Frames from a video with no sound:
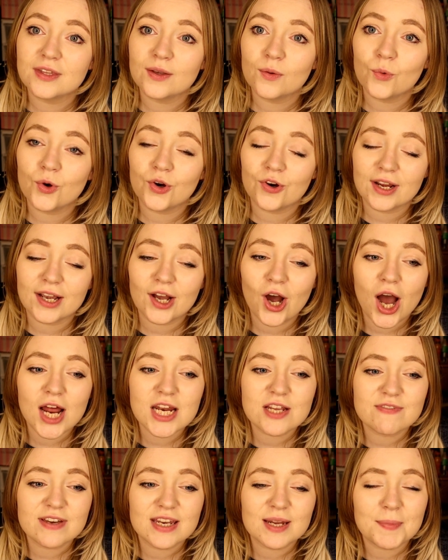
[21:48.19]
We're
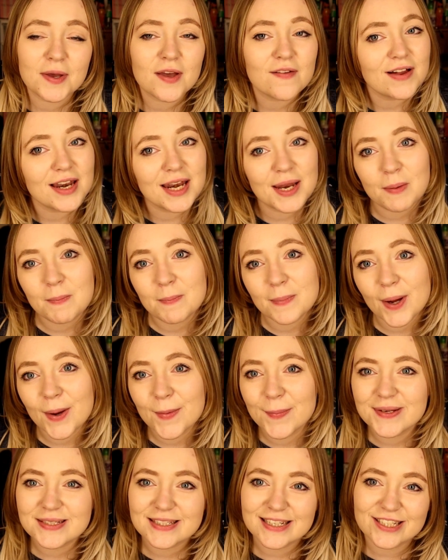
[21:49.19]
kind of in a bit of a limbo
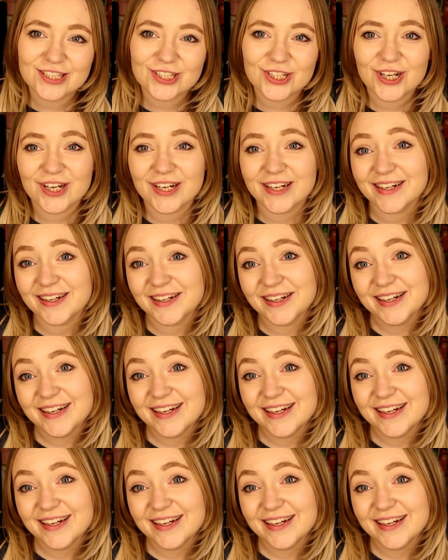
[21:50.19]
position.